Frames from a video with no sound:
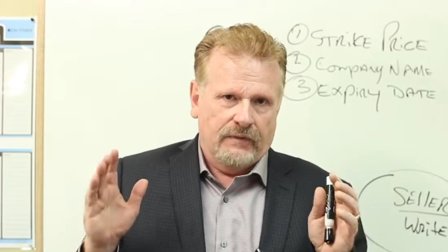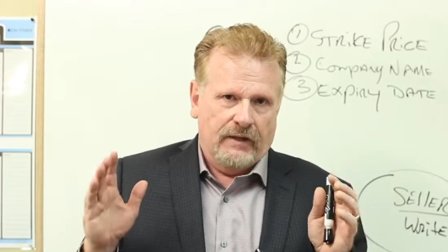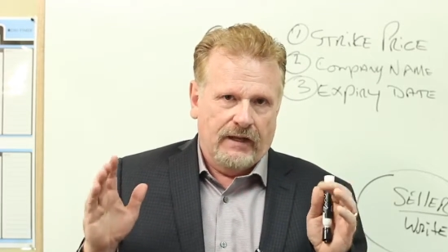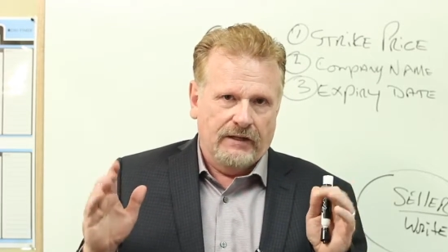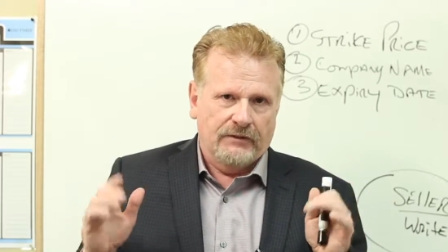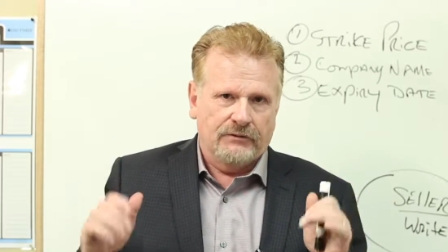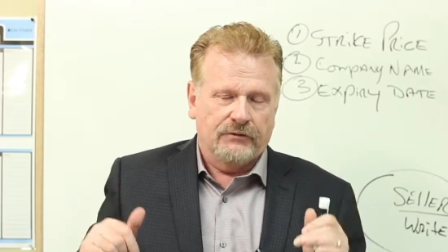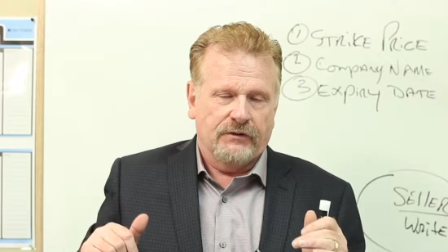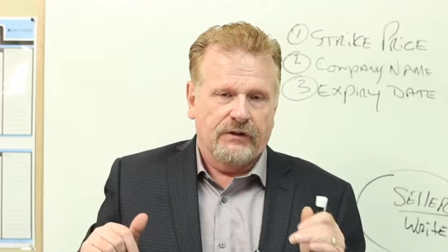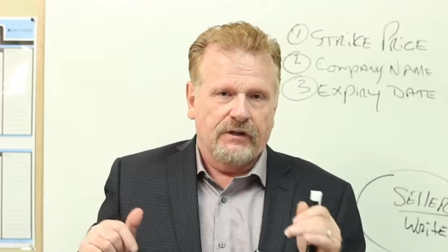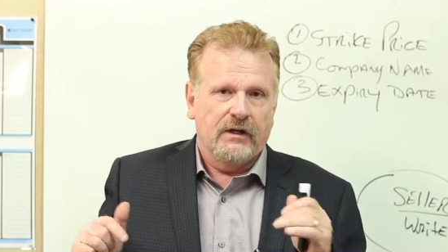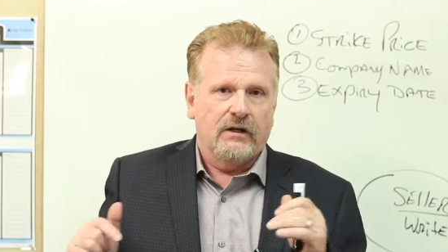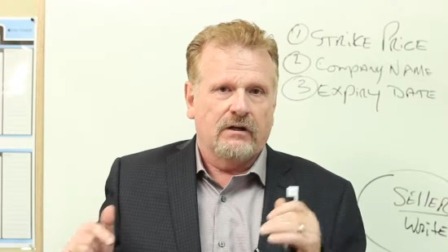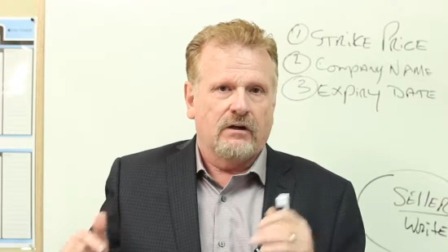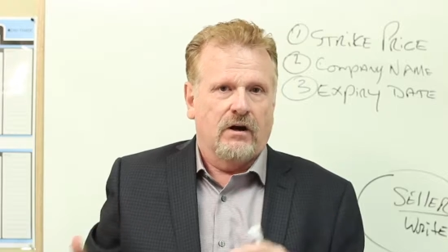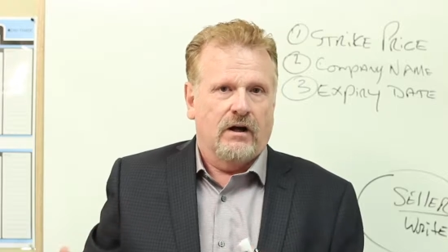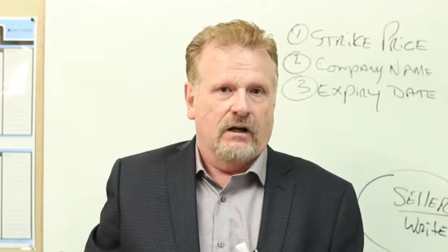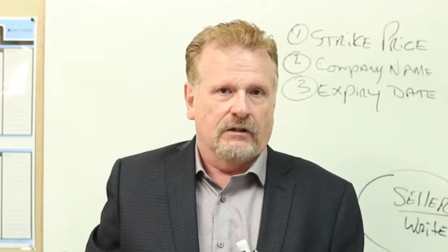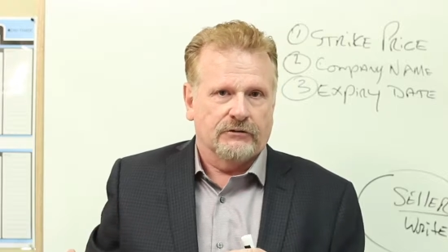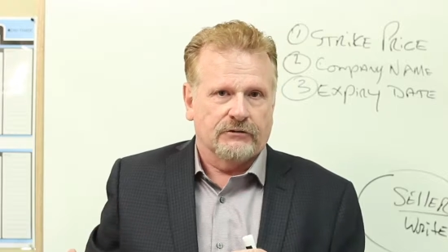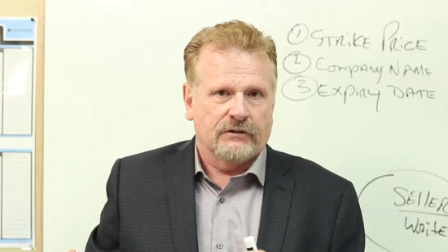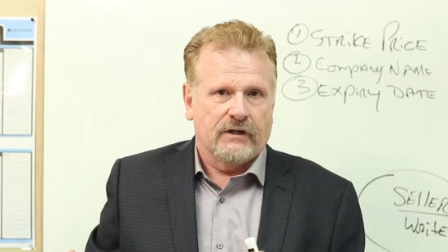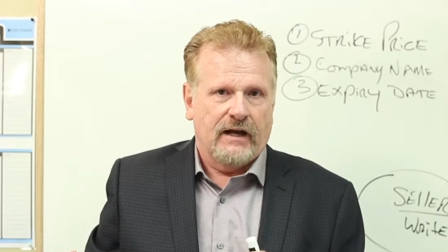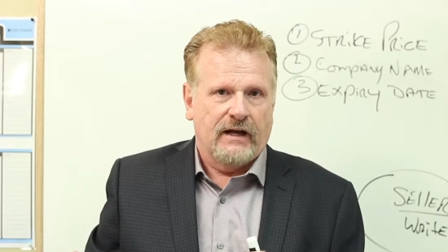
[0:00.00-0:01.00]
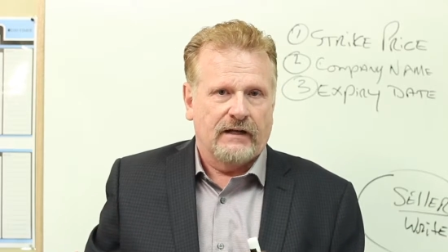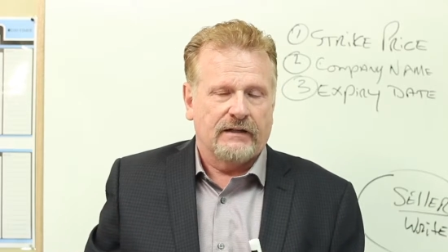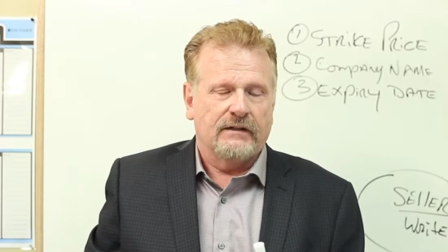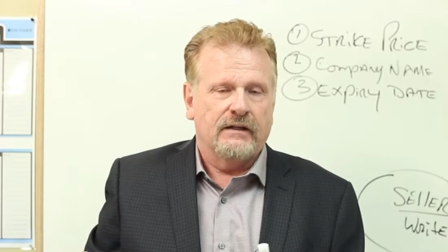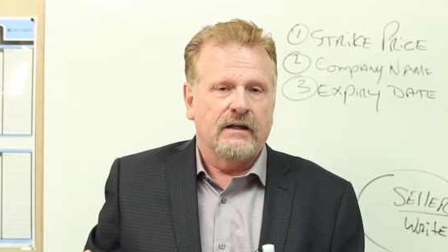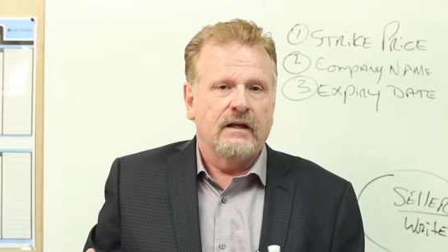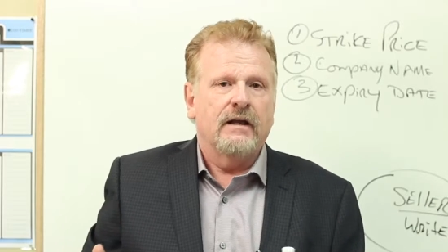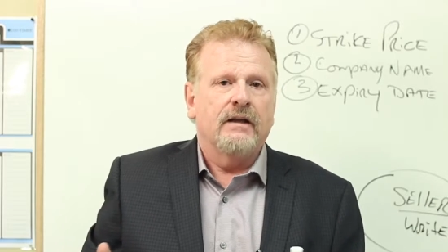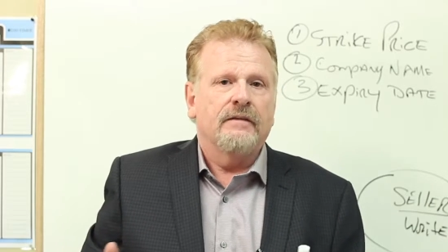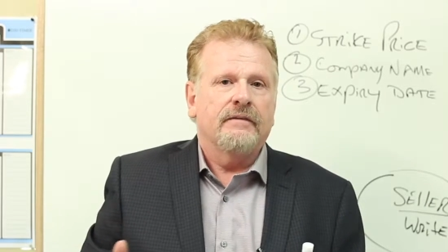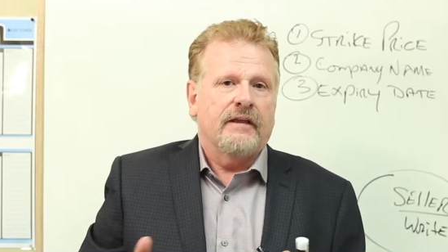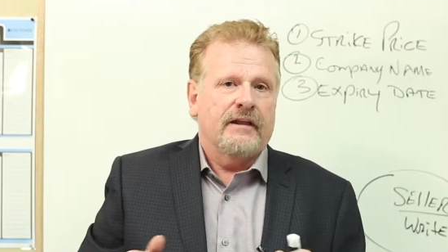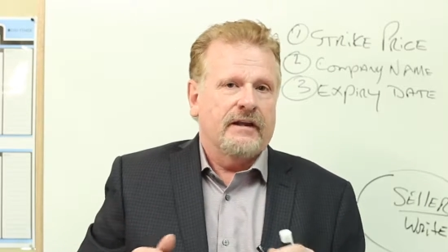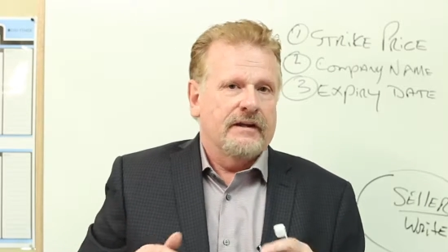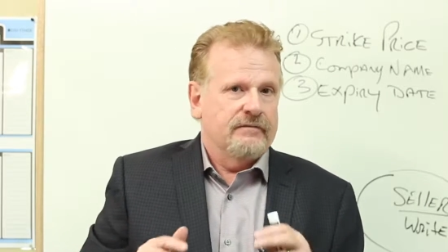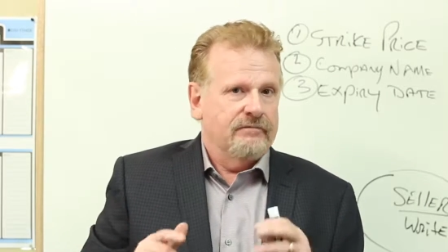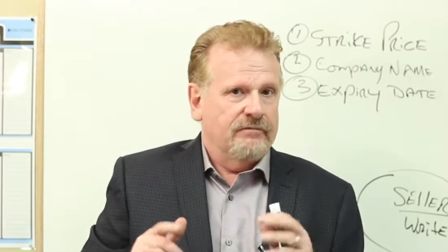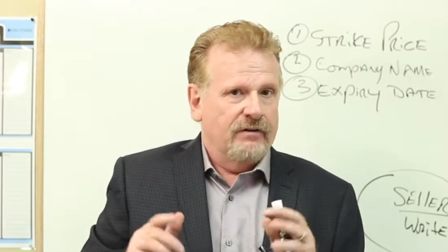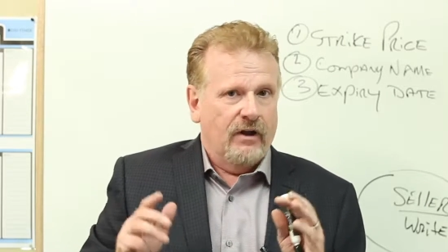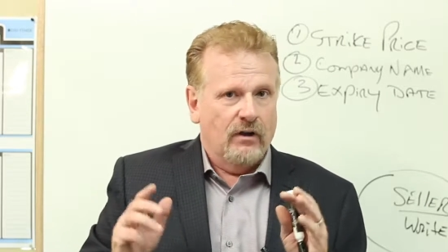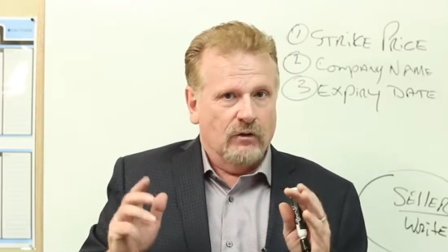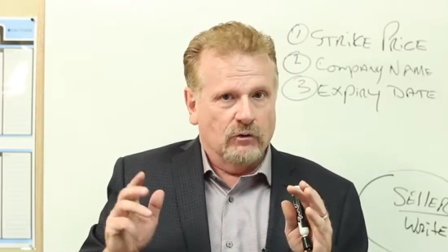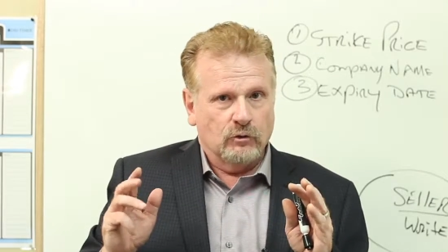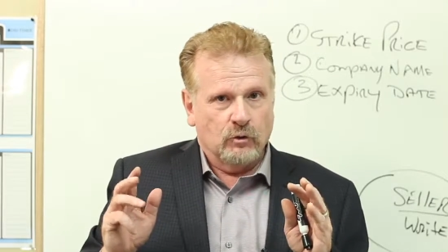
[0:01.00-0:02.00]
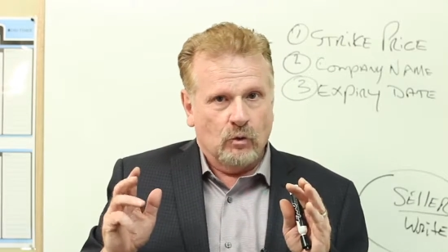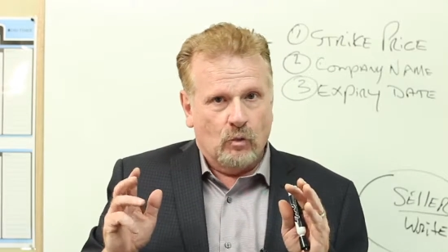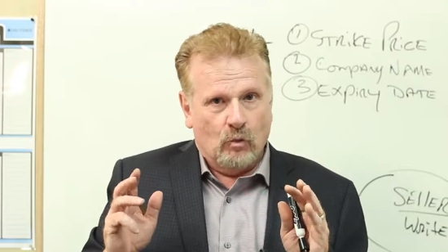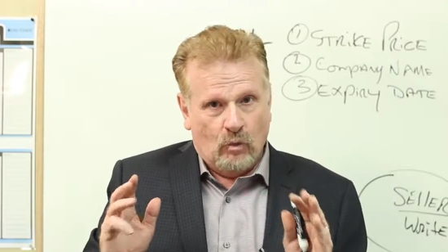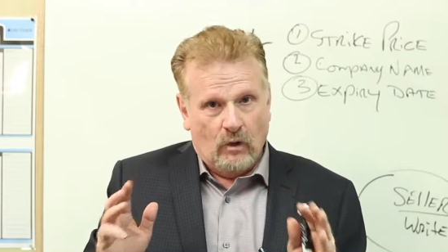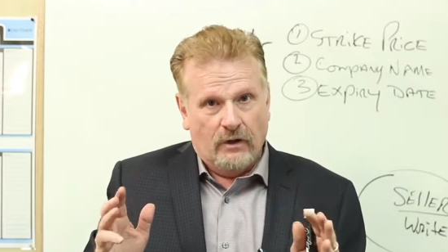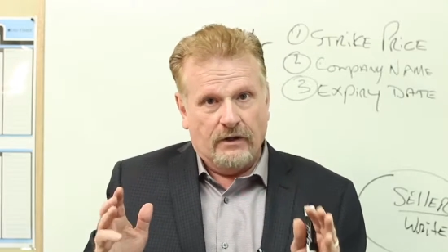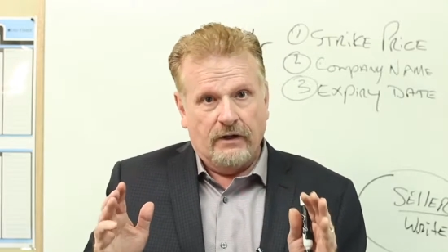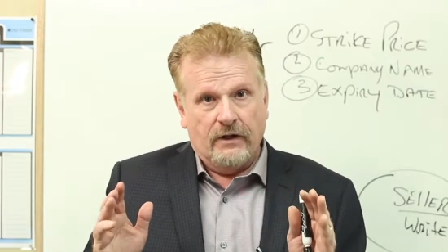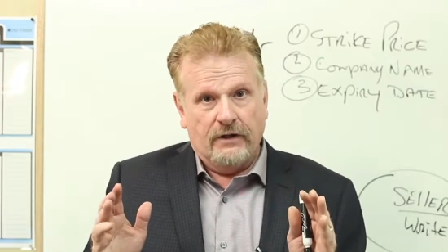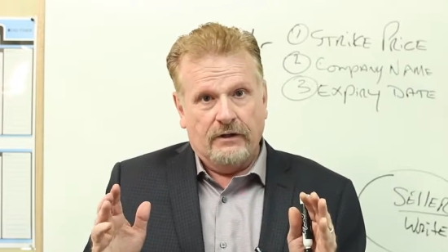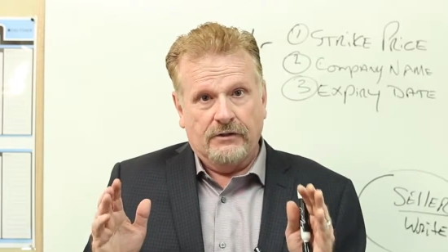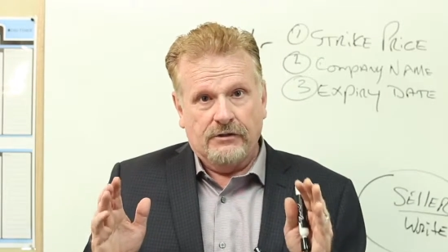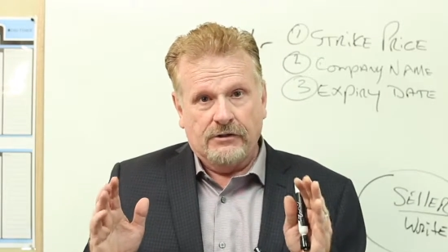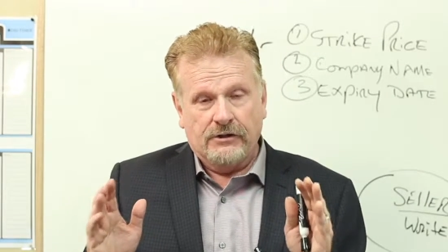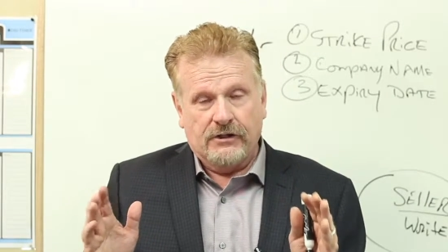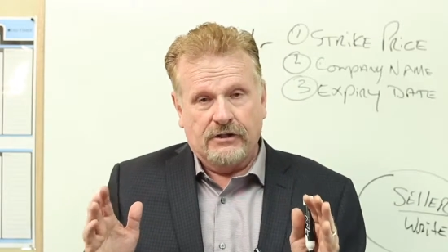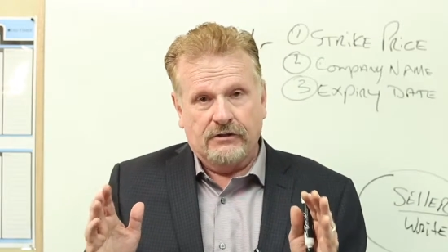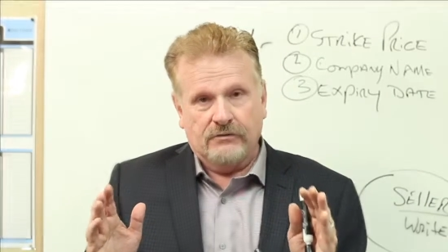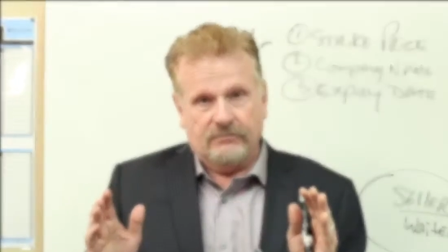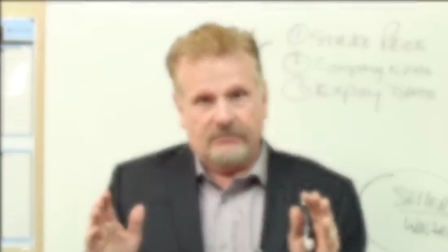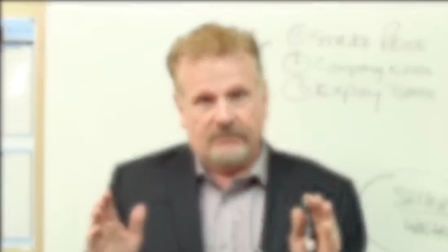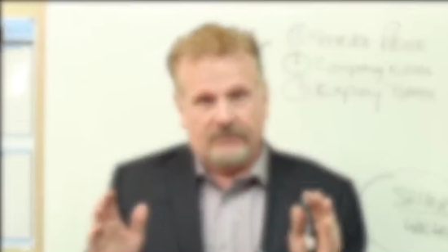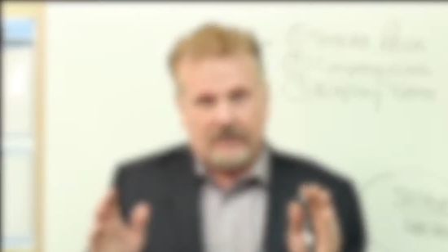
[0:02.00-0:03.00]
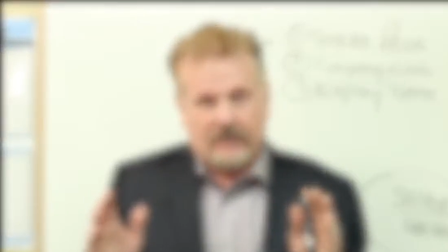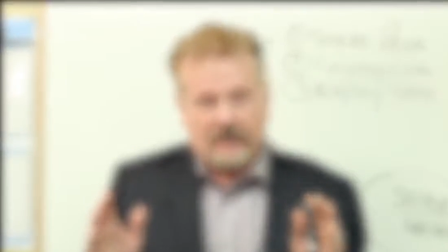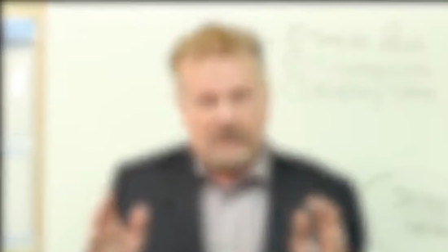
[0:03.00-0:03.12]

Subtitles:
entering a contract that involves 100 shares of a